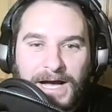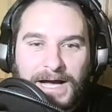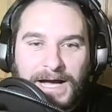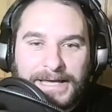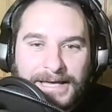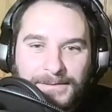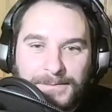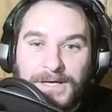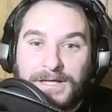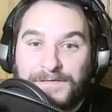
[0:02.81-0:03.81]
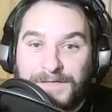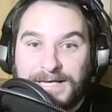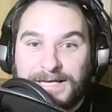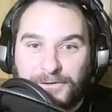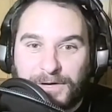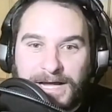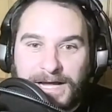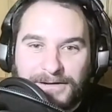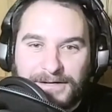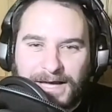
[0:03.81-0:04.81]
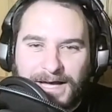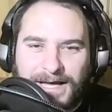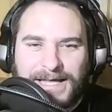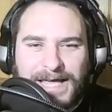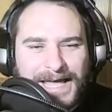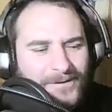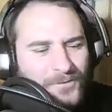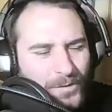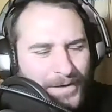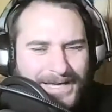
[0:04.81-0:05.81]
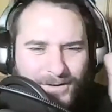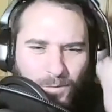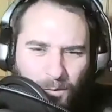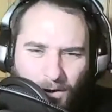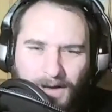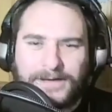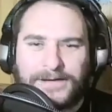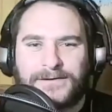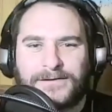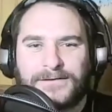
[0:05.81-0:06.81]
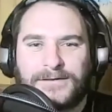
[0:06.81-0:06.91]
I am the Gridiron Guy, and week 1